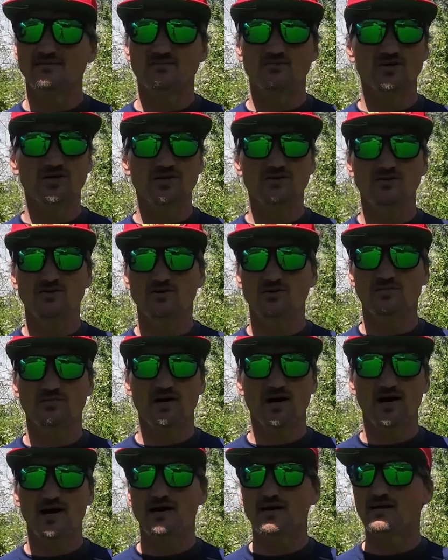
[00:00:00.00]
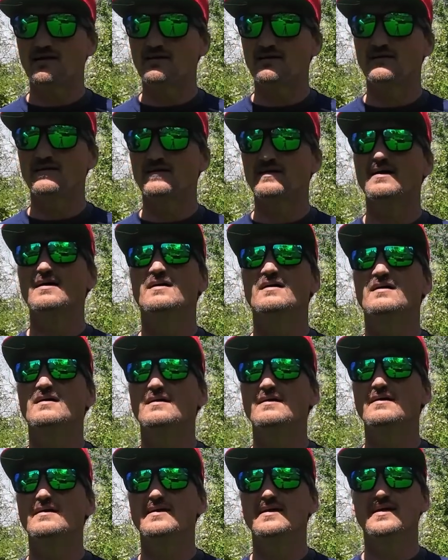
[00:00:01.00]
when you look back
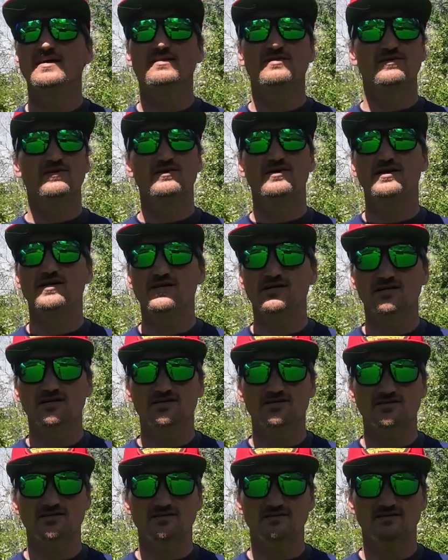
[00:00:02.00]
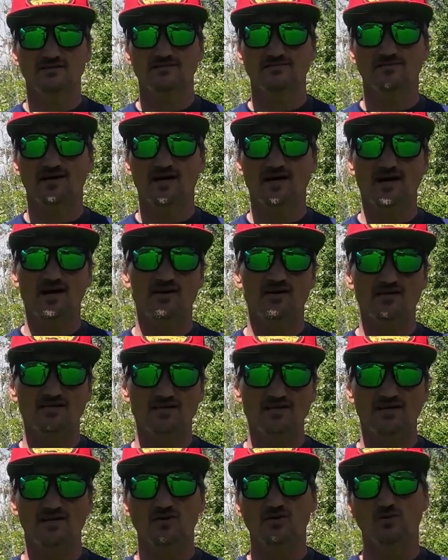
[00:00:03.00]
in 30 years, I
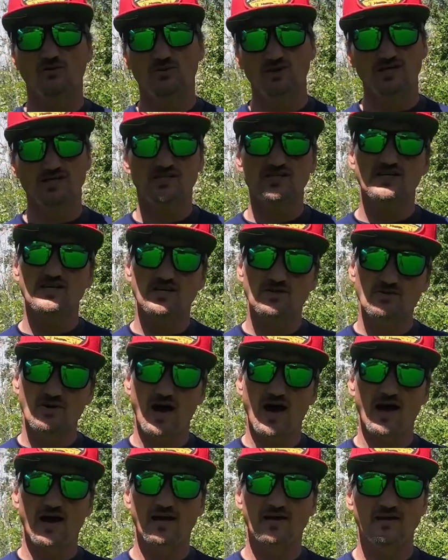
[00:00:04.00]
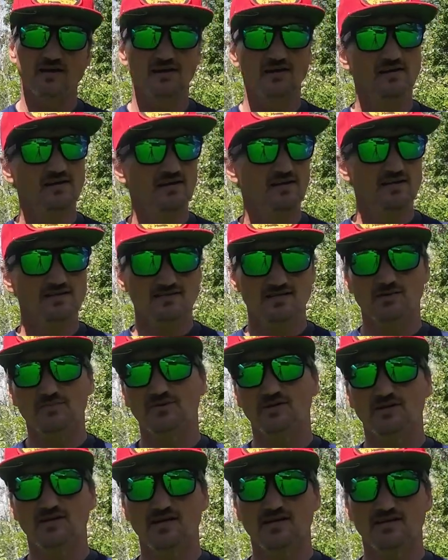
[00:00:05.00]
guarantee you'll wish that you had
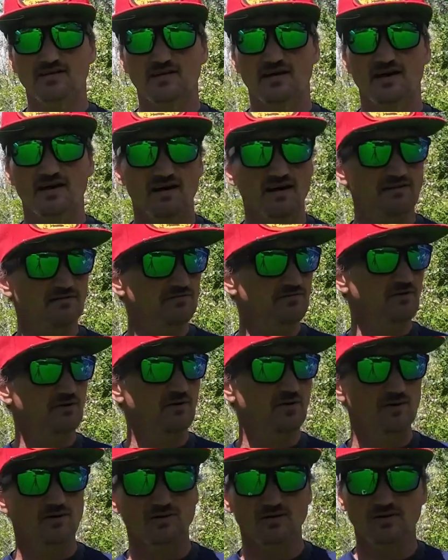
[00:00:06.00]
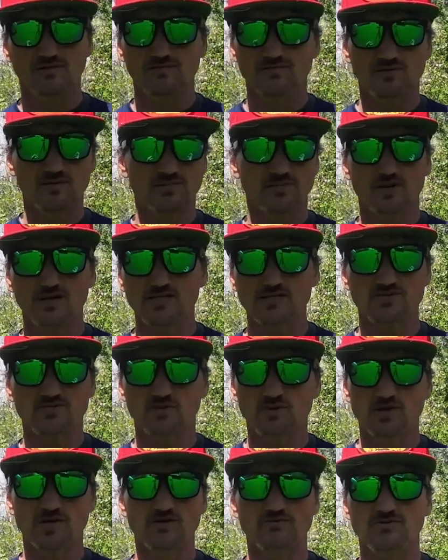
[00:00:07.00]
something like that, a photo of the place
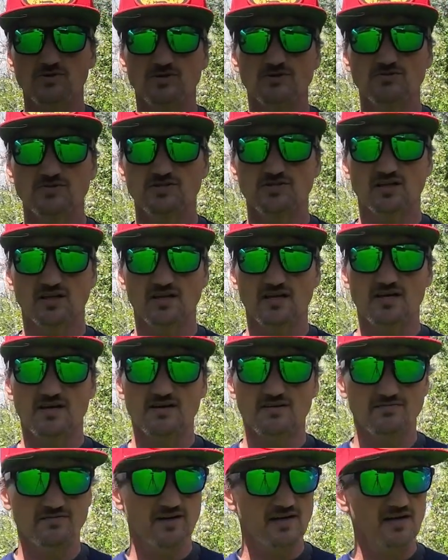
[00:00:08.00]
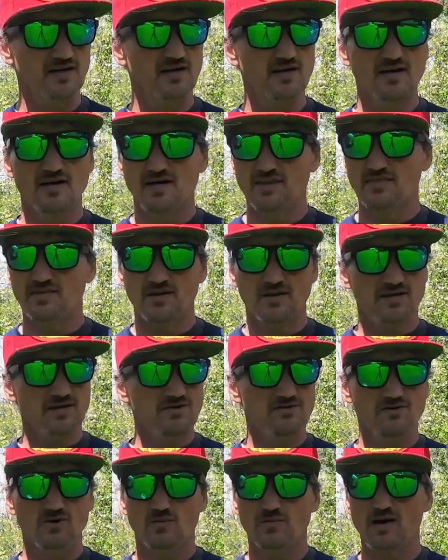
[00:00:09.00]
where you used to live, and you go